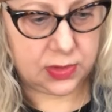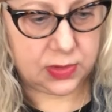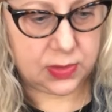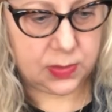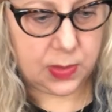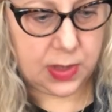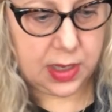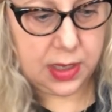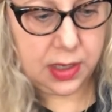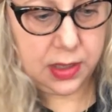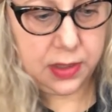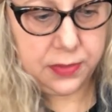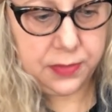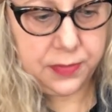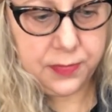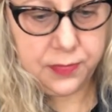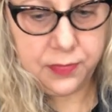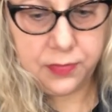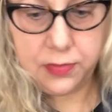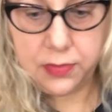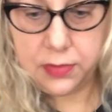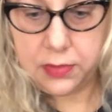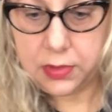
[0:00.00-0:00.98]
as well
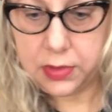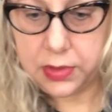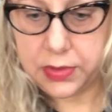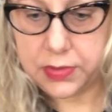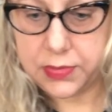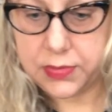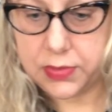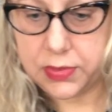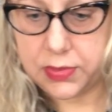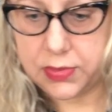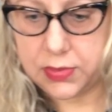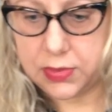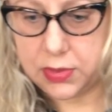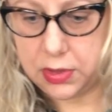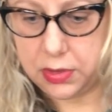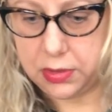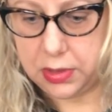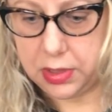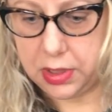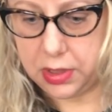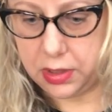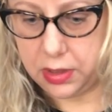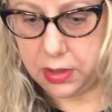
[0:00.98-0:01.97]
because they're
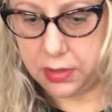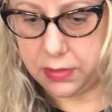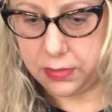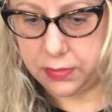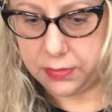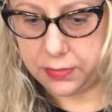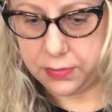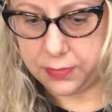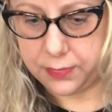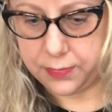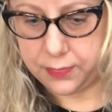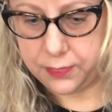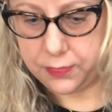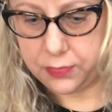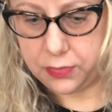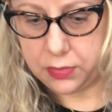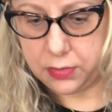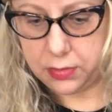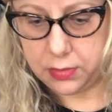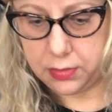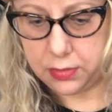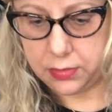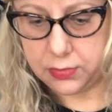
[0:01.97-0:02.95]
still here,
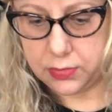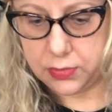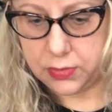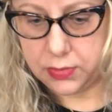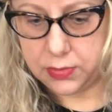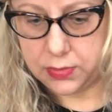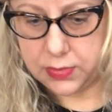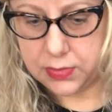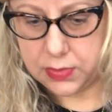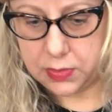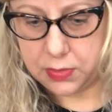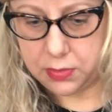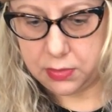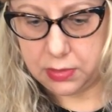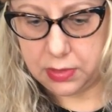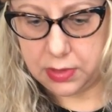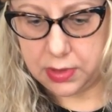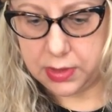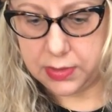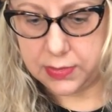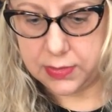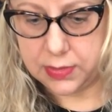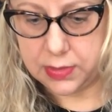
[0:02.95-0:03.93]
twos and
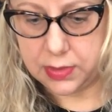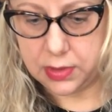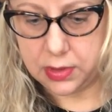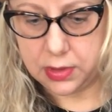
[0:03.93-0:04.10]
threes.